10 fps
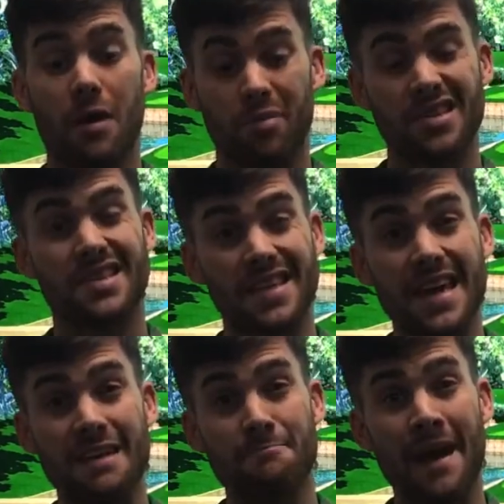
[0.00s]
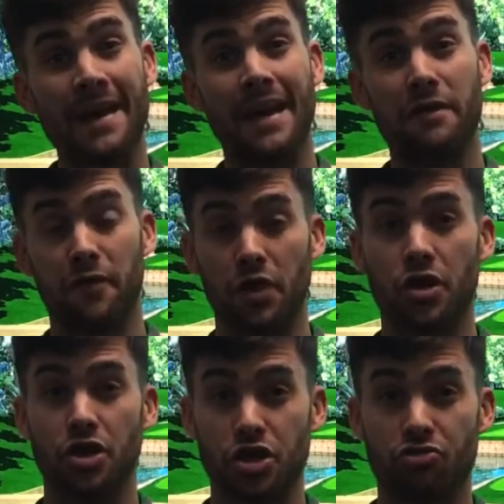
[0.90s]
but C, mainly for the
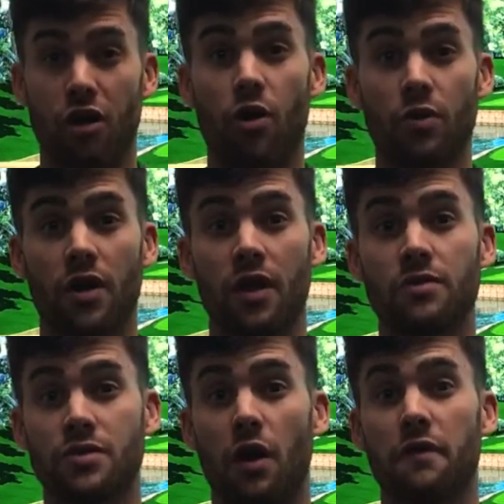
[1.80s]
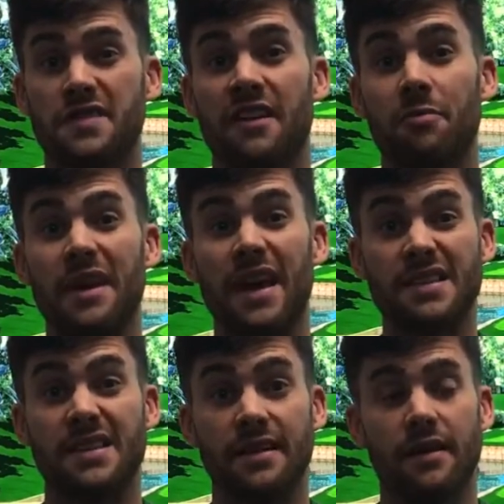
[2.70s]
control that those golfers have been
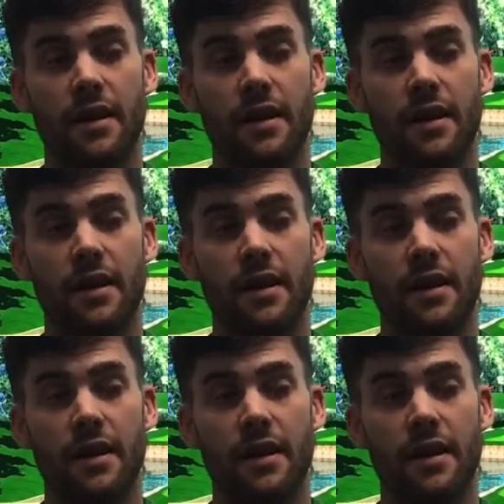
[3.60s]
getting.